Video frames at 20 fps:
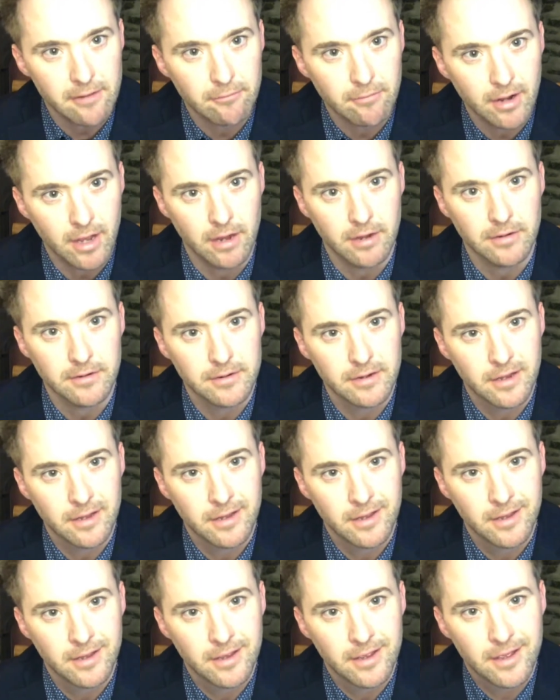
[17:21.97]
wrote.
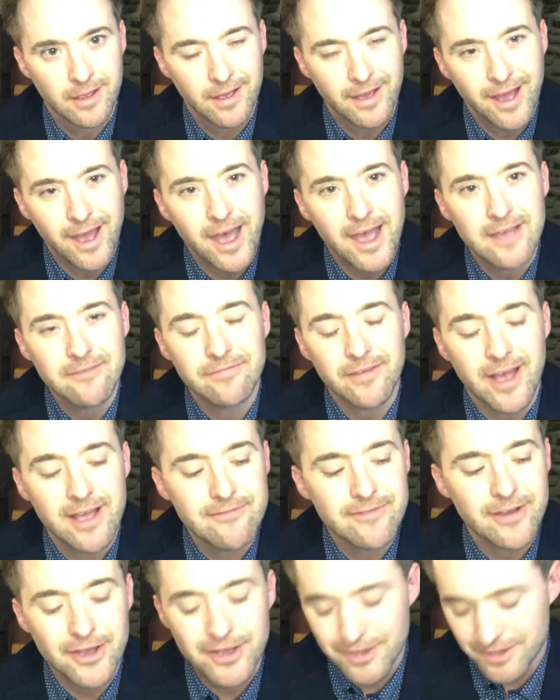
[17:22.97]
I've, I've
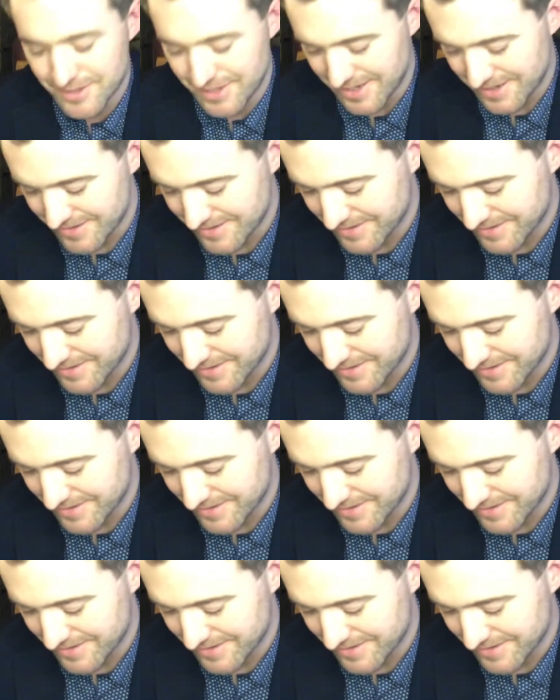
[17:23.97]
heard it